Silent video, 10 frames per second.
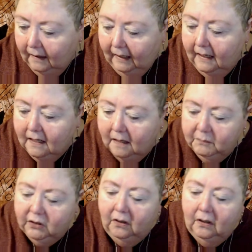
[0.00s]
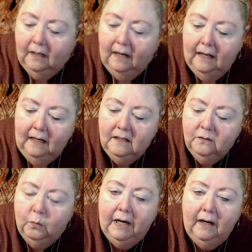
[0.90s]
he comes on and he's
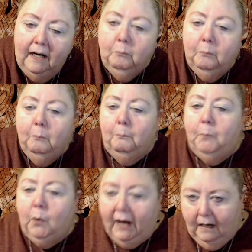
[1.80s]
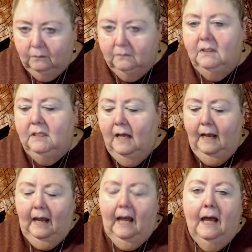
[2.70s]
wearing browns
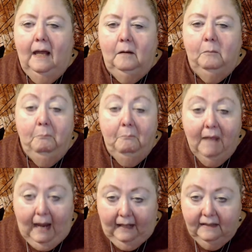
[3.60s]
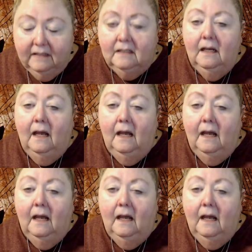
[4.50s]
and mats.